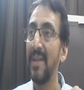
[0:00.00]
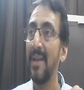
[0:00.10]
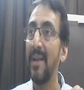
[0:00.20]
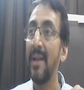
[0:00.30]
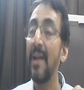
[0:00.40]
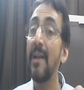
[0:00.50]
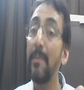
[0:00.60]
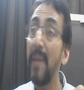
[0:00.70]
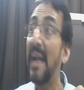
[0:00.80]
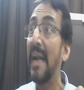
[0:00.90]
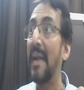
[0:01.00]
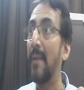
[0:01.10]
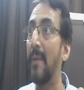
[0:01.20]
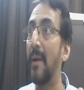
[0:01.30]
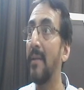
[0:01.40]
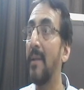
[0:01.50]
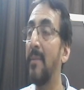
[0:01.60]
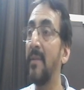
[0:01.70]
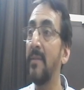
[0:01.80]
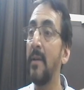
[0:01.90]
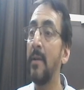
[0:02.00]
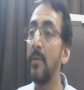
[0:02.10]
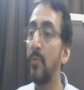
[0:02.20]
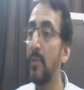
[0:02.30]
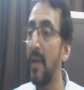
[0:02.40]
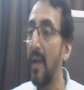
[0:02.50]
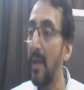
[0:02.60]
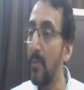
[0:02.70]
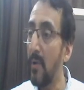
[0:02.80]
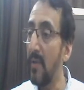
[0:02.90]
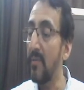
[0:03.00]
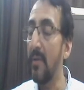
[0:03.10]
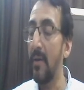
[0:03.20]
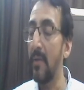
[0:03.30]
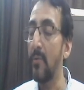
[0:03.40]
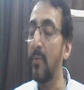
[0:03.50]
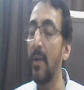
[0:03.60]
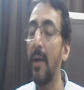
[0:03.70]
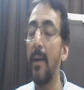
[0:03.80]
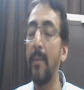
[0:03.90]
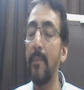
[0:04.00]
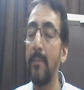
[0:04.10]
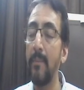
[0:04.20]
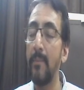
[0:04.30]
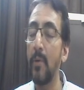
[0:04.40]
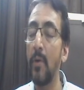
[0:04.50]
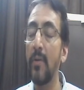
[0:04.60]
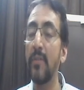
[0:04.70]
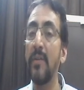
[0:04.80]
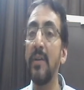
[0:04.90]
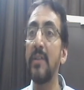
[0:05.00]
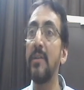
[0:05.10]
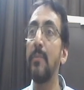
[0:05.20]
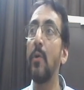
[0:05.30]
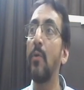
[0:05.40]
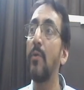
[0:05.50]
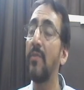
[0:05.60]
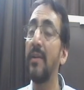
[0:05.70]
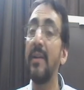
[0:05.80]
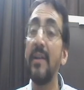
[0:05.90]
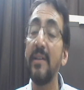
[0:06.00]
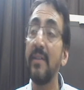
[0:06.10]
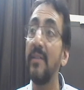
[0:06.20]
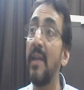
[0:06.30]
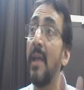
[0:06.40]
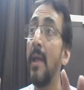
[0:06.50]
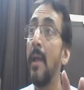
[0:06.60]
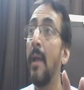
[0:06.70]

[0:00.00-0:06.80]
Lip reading: Lung parenchyma. That means through the alveoli, through the bronchus and tertial bronchioles, it reaches the